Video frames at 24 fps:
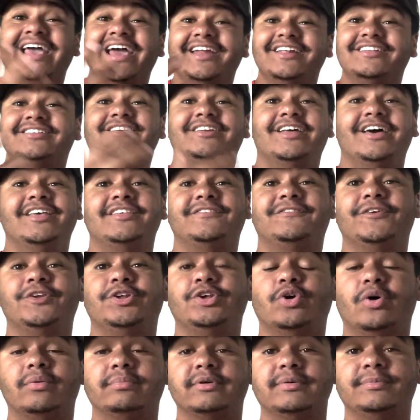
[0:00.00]
And in today's
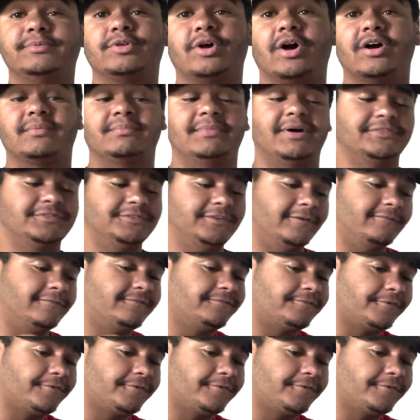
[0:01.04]
video, I'm going to be talking about the